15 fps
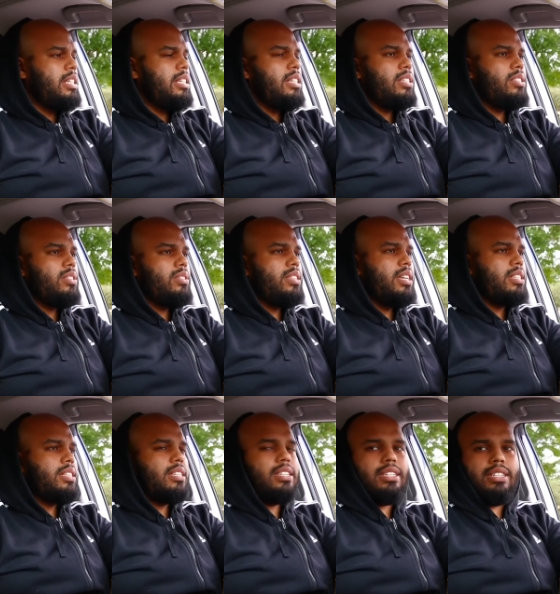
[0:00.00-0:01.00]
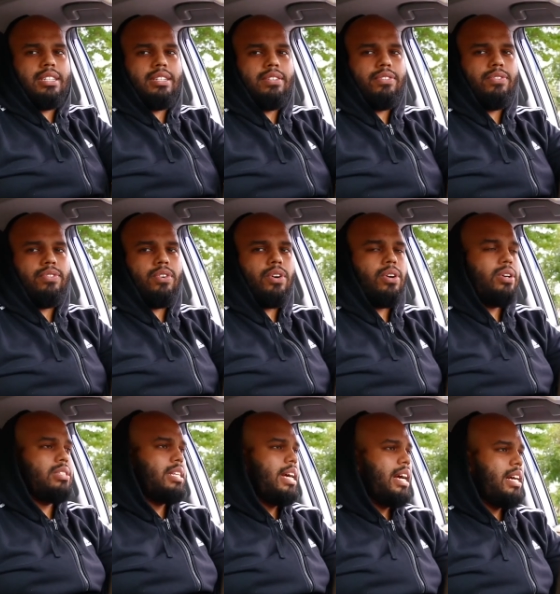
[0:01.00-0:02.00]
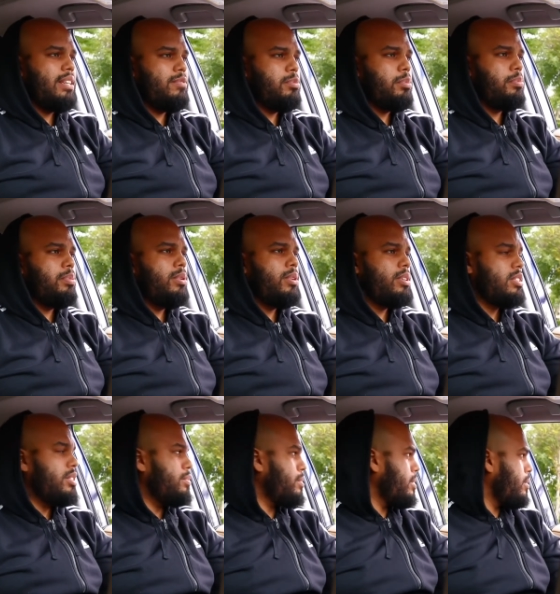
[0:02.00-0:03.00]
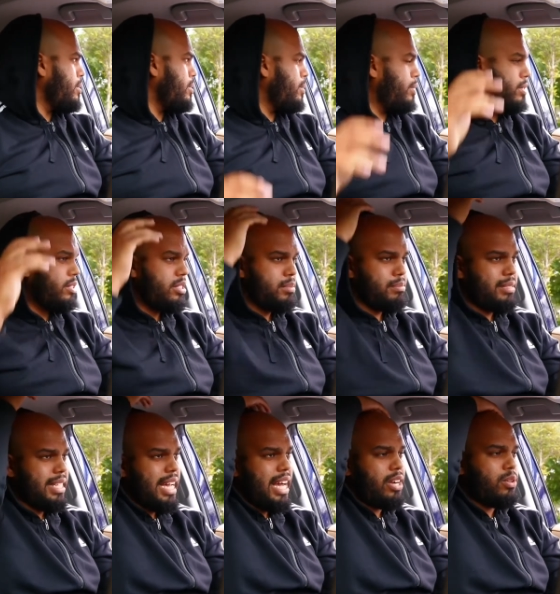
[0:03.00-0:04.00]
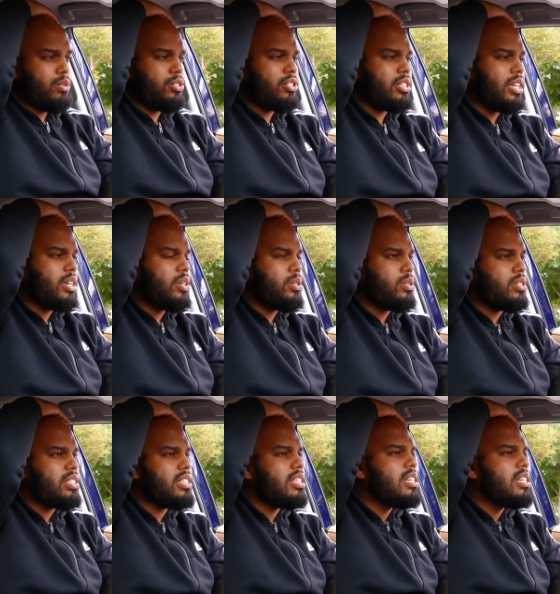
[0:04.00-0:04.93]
so nothing falls out of proportion. We're going to order some taco shells.